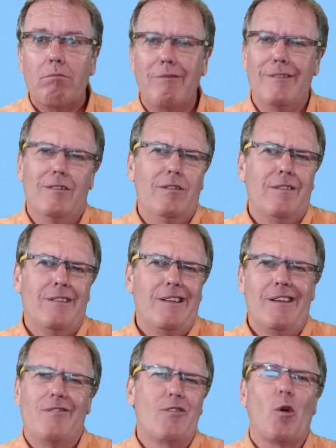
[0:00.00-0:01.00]
Well,
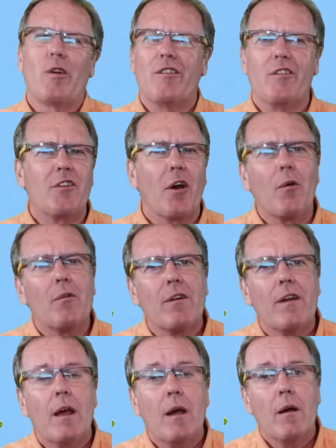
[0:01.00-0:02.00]
of course you don't.
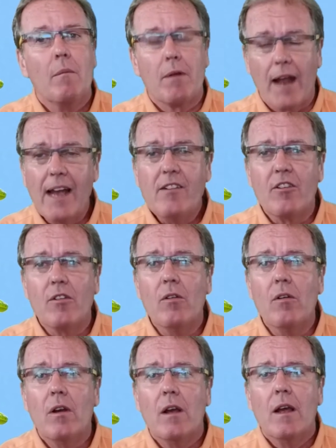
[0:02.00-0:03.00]
But I do.